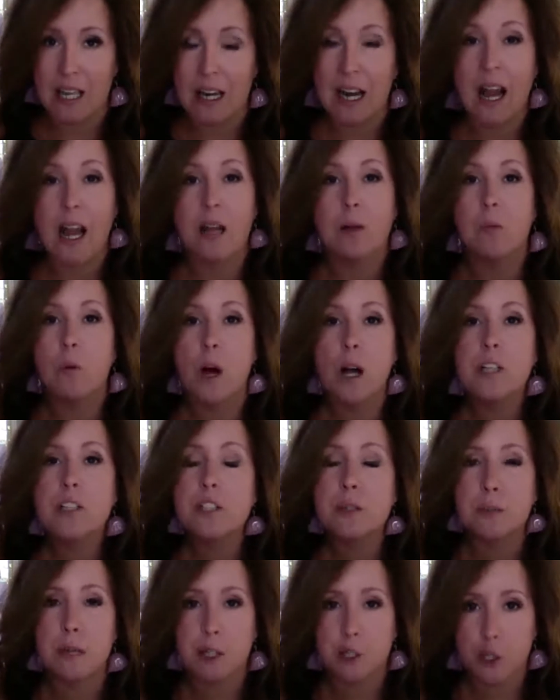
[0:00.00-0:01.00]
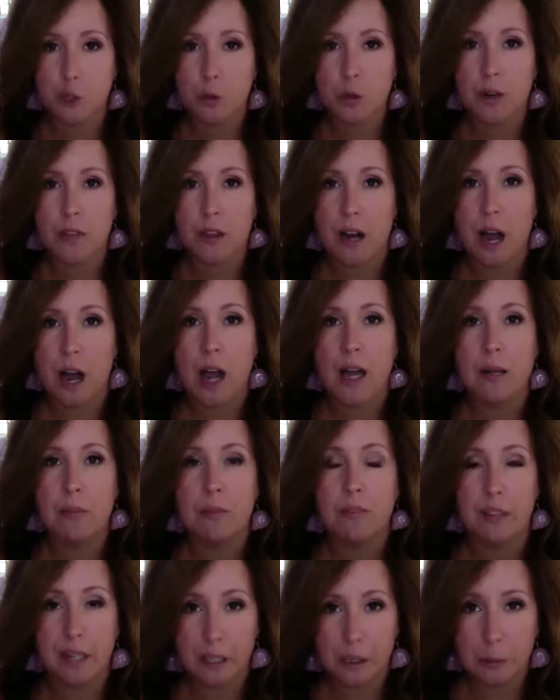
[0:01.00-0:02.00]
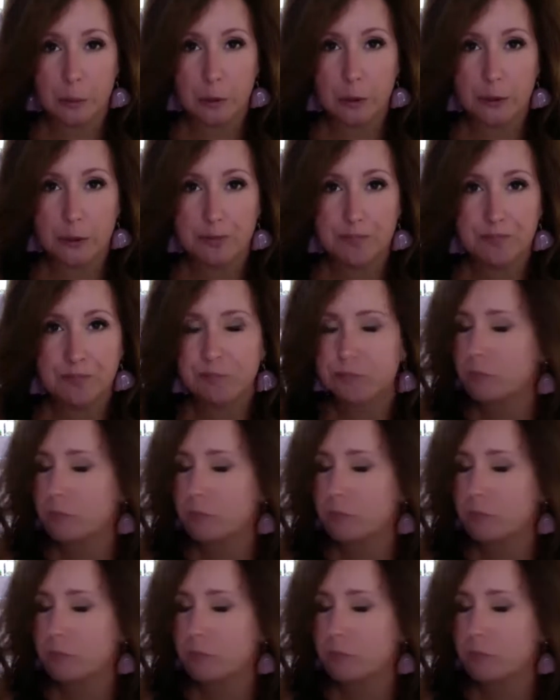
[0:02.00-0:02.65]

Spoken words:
And I want to make sure that I am available